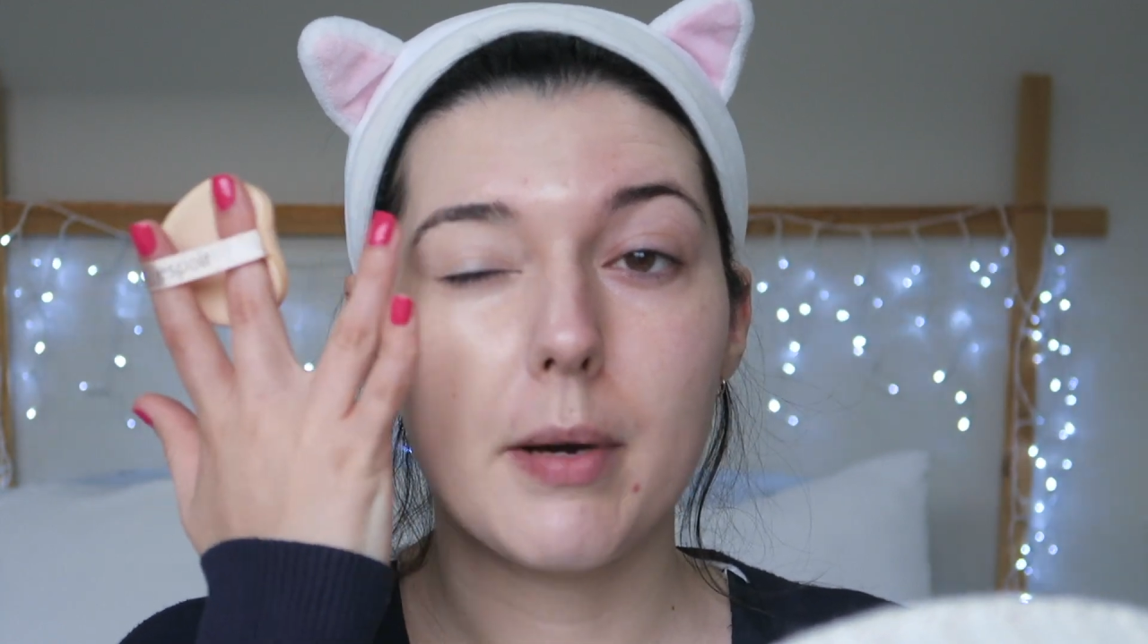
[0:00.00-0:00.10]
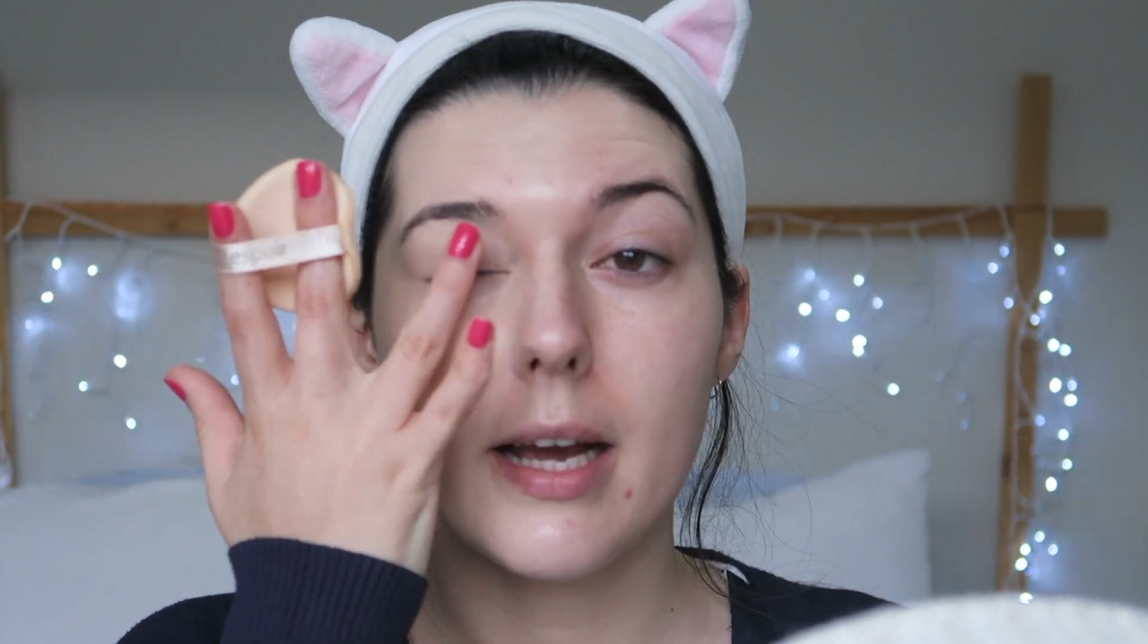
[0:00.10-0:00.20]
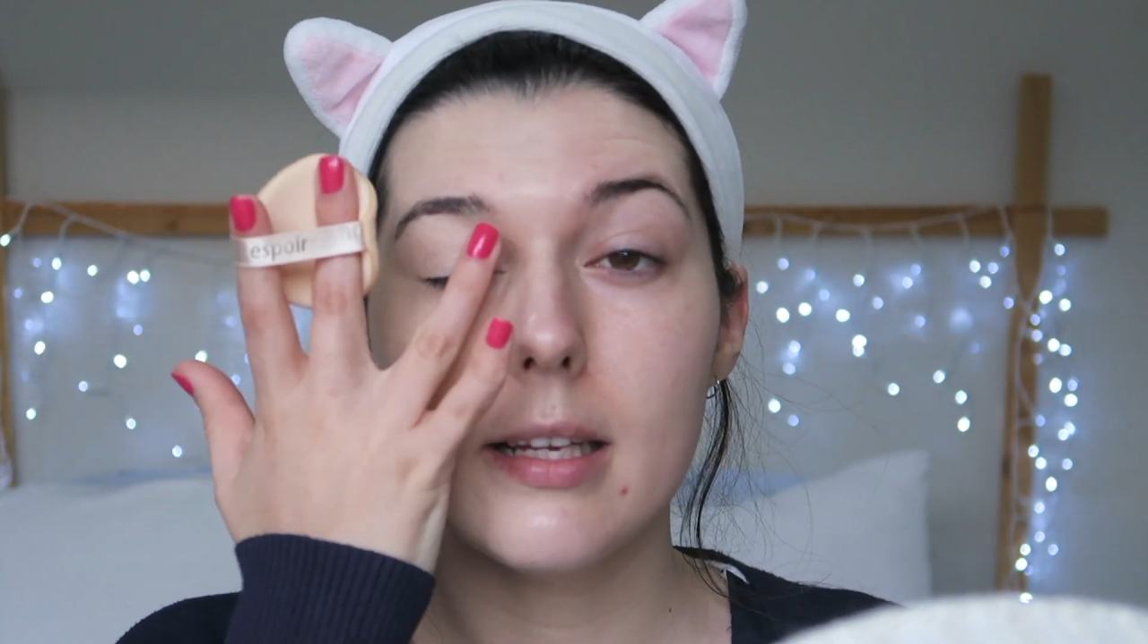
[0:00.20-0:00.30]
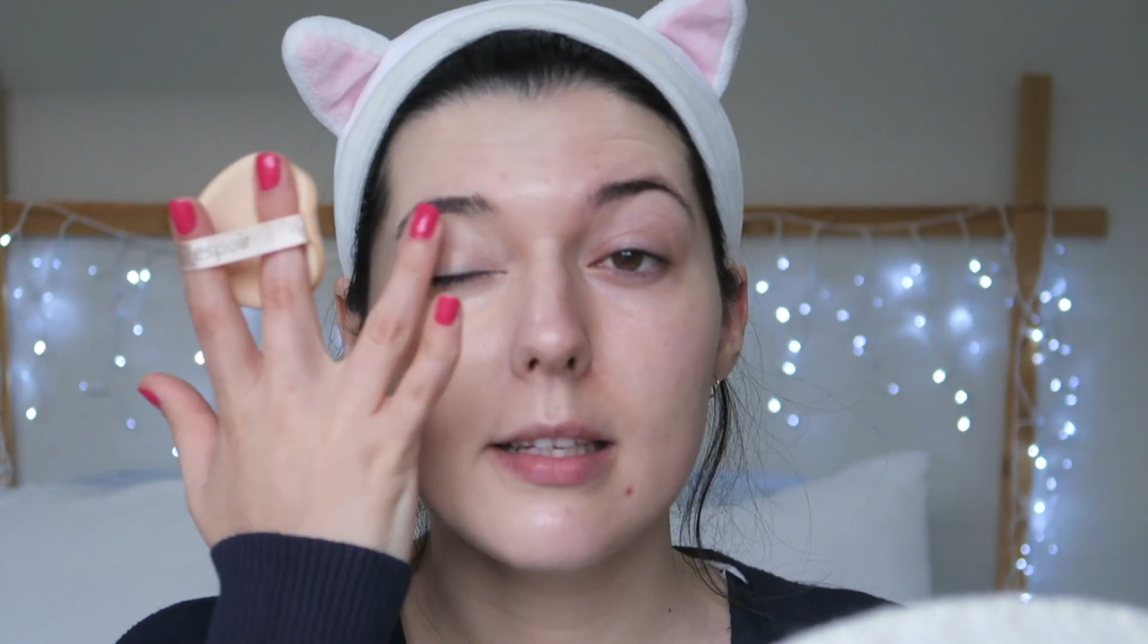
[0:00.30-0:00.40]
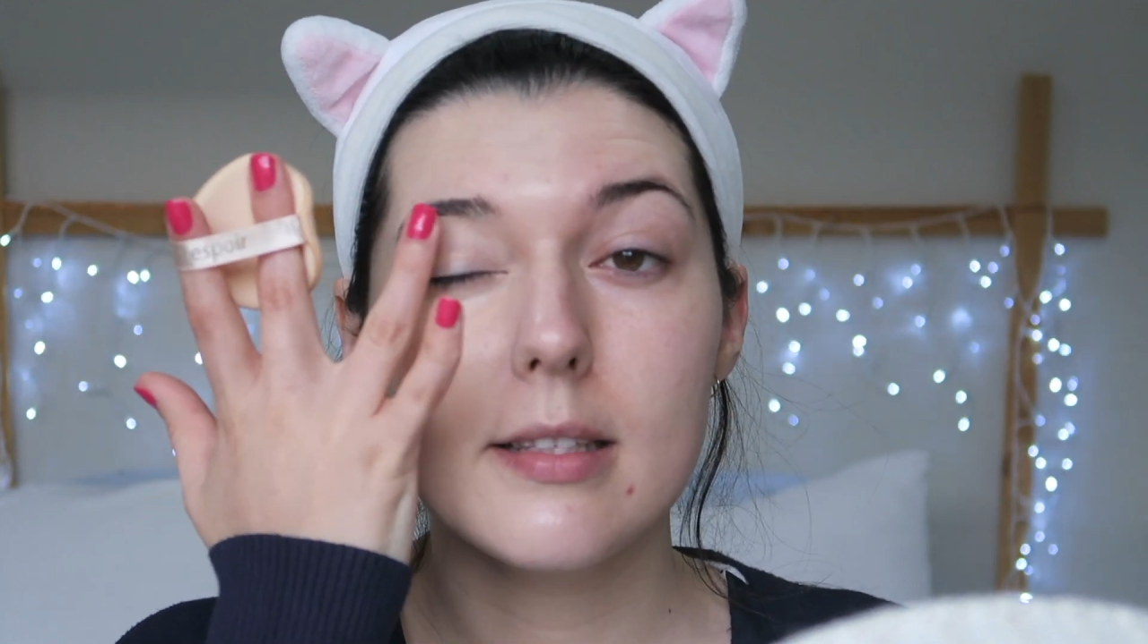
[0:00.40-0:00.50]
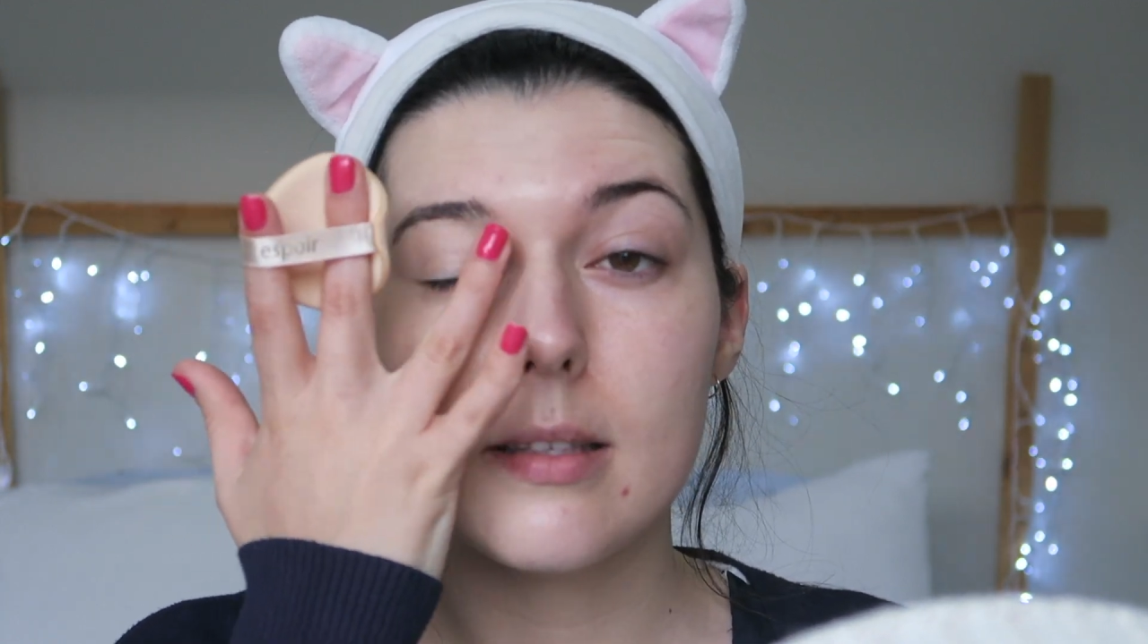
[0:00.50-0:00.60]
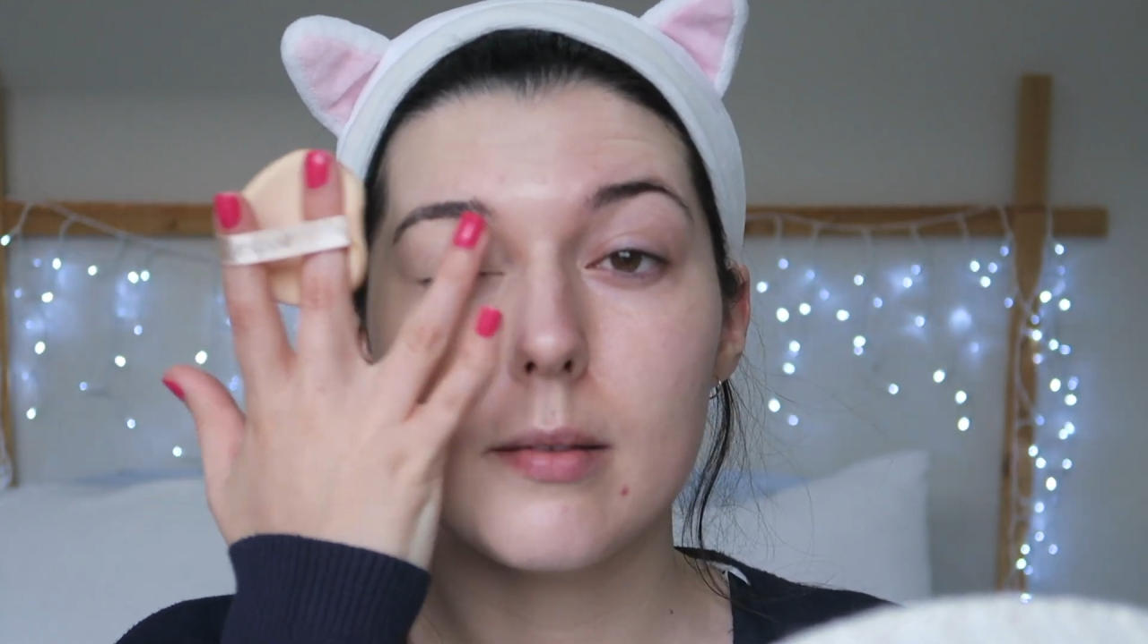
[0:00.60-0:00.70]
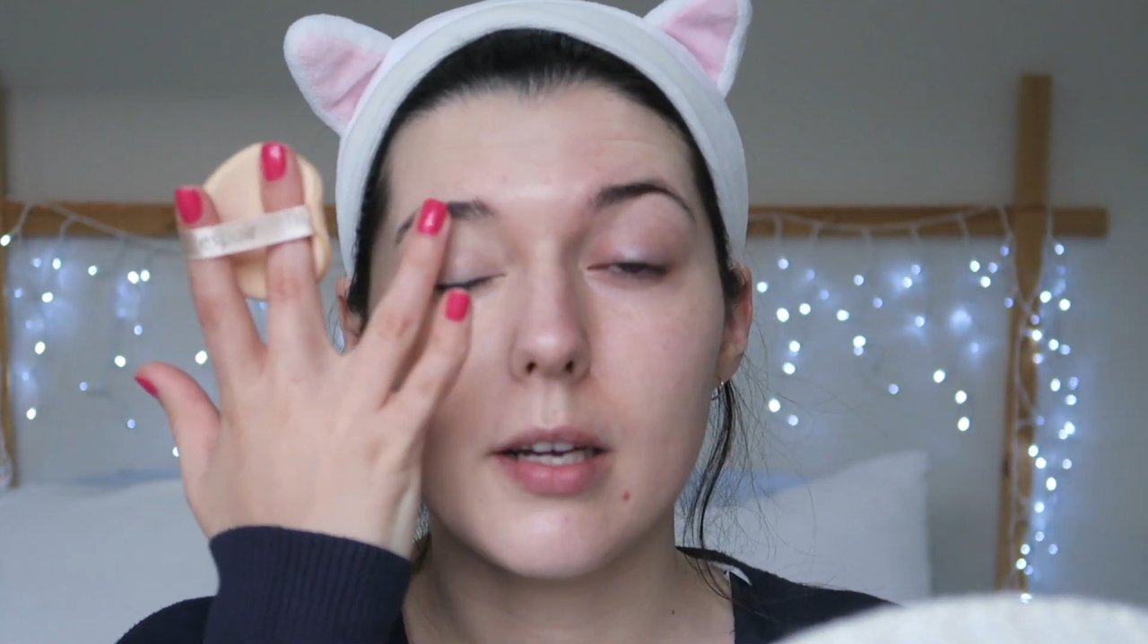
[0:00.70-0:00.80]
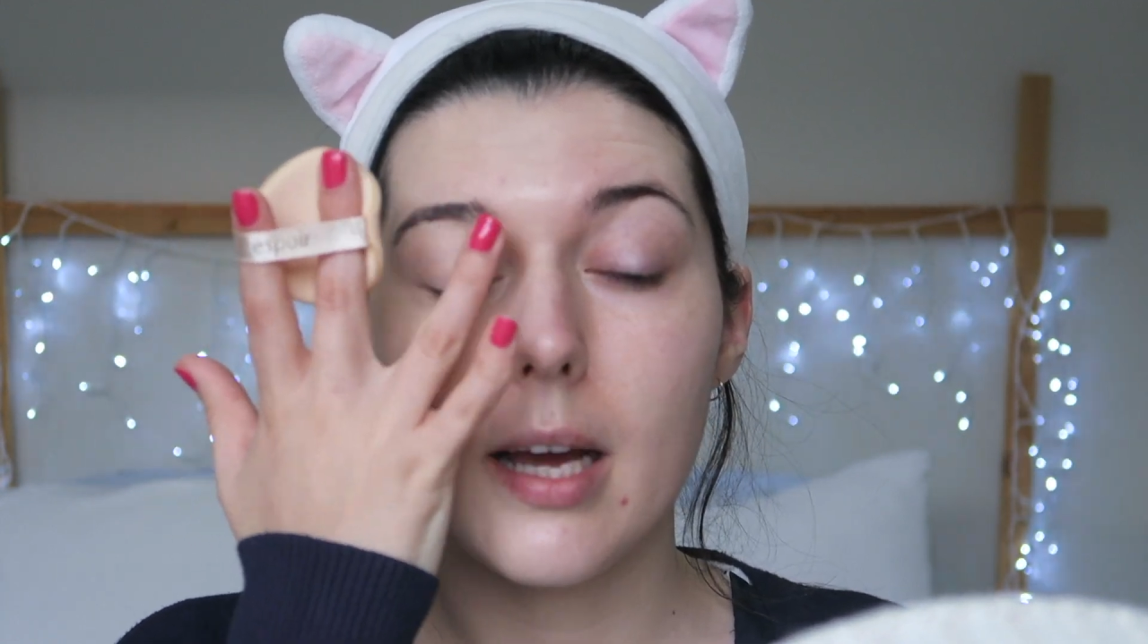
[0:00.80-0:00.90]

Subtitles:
eyelids and